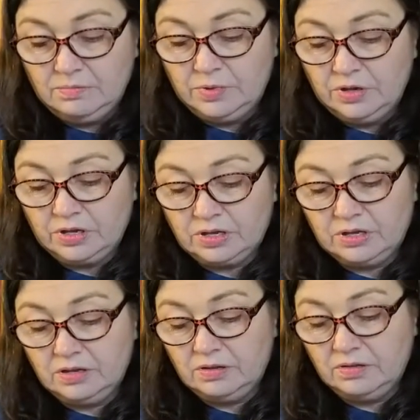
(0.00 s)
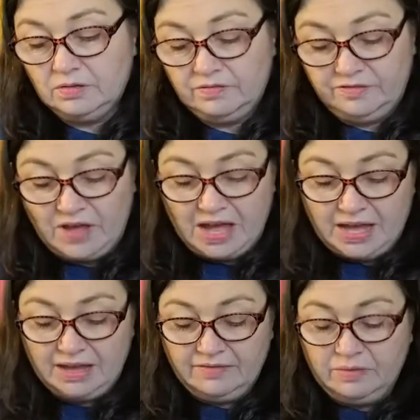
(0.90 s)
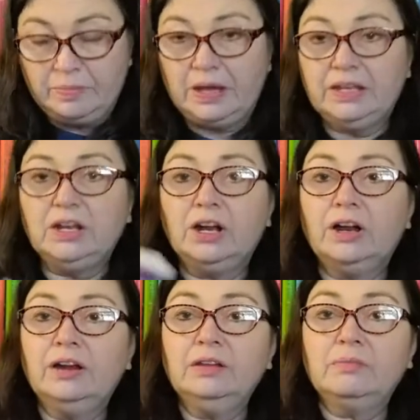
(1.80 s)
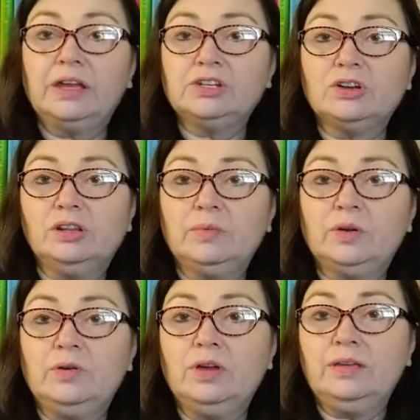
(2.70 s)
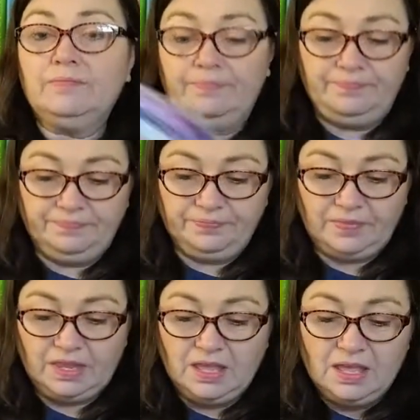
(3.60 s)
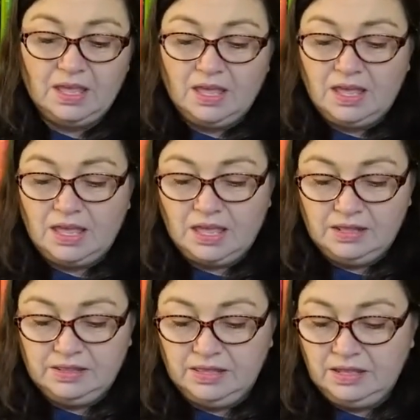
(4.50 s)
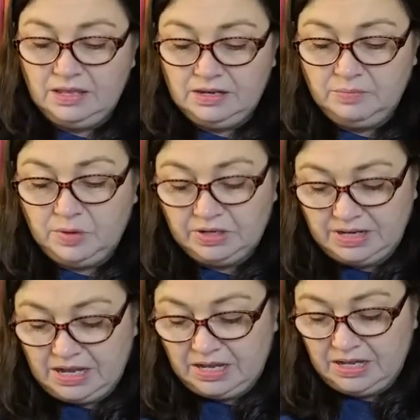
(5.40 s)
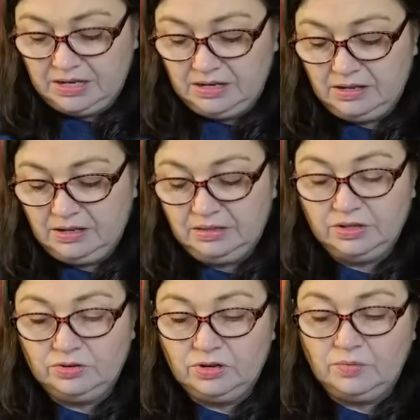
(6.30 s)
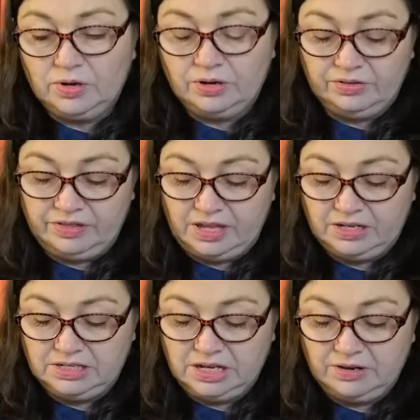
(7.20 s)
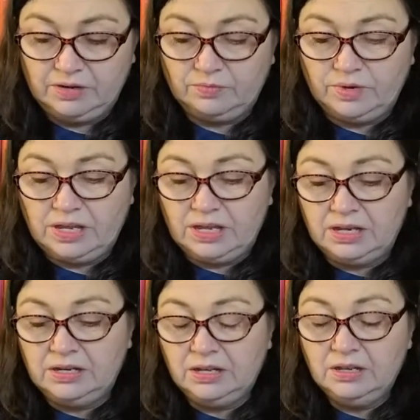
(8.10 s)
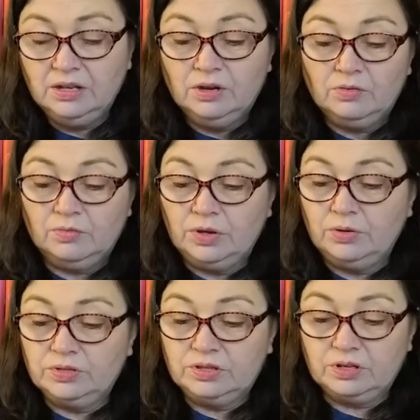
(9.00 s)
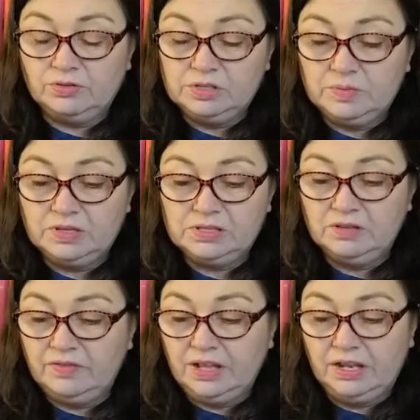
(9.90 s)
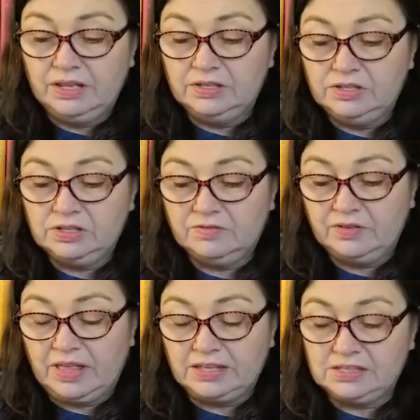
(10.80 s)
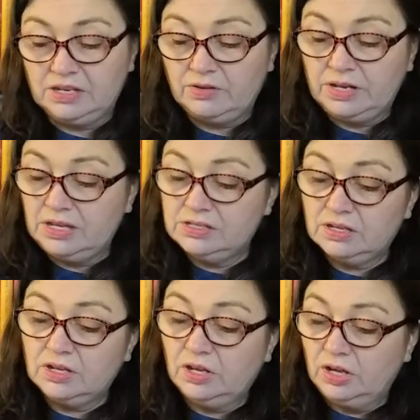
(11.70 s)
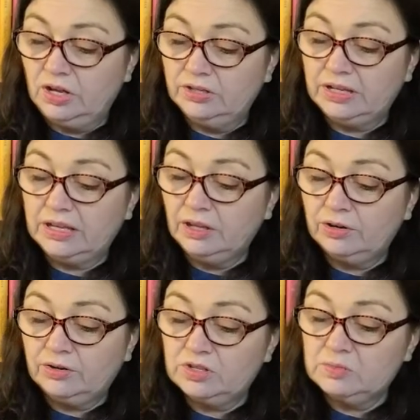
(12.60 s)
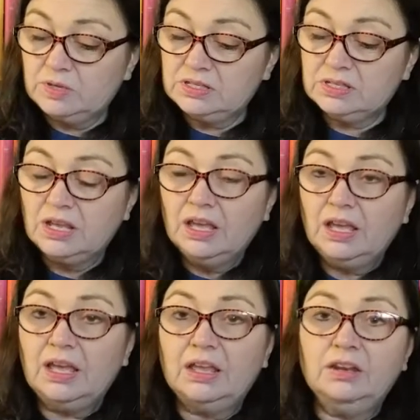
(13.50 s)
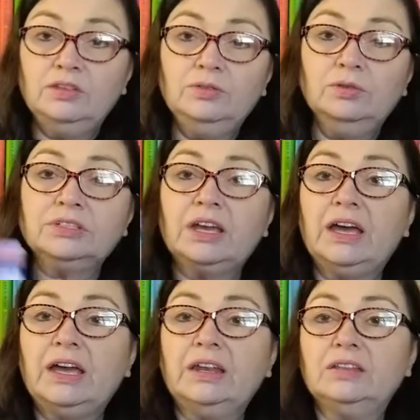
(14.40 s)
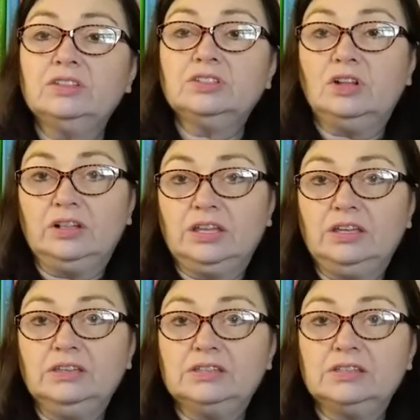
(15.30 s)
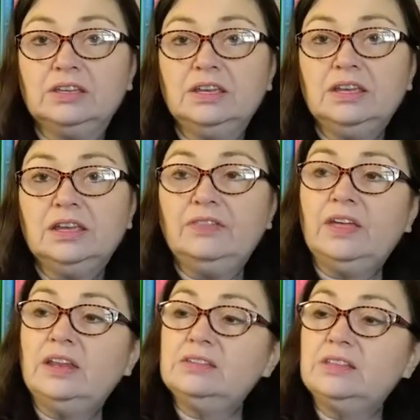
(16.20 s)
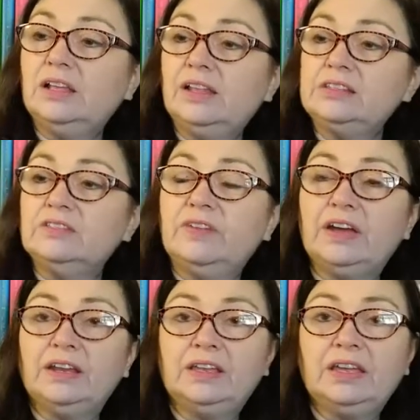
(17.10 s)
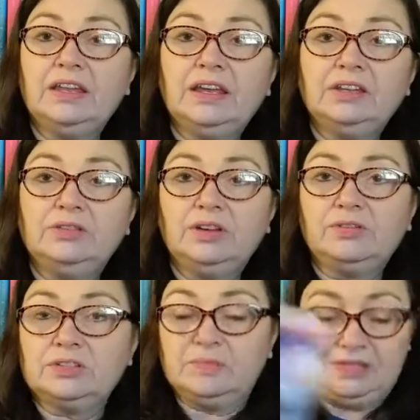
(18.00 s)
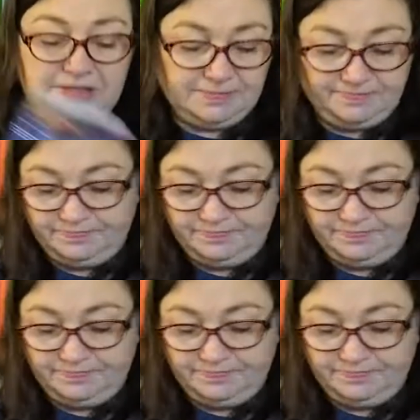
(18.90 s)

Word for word: Book 5, Bodyguard by Shirley McCoy. And then book 9, Lenore Worth and Terry Reid wrote the Christmas novellas for that series called A Killer Christmas and Yuletide Stalkings. And that is the Classified Canine Unit Christmas.